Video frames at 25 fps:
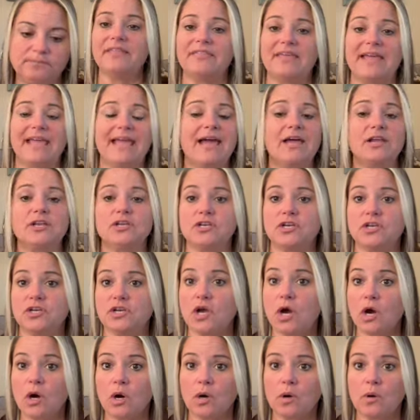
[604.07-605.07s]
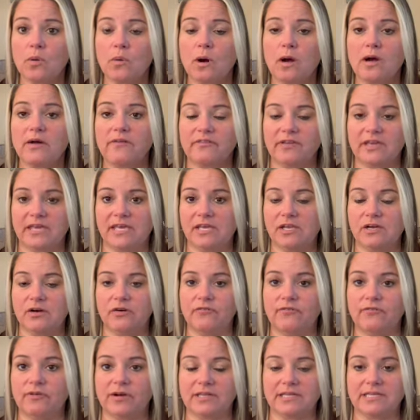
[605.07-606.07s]
They had no
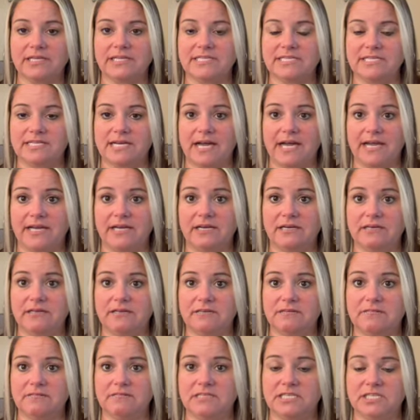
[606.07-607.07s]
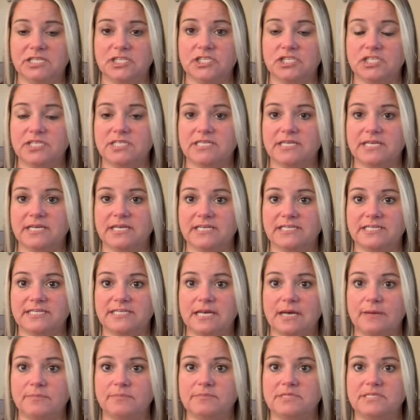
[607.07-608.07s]
keto friendly side dishes
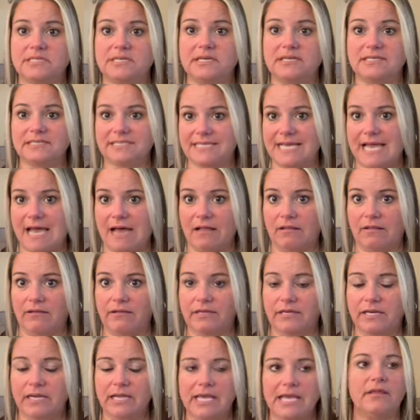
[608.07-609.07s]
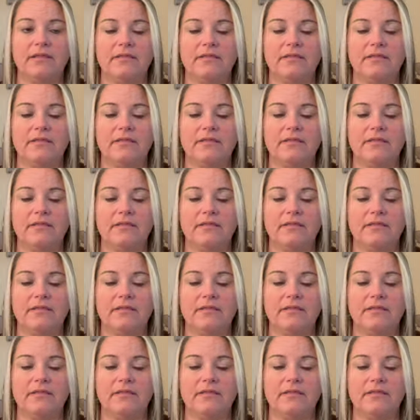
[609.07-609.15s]
except a salad.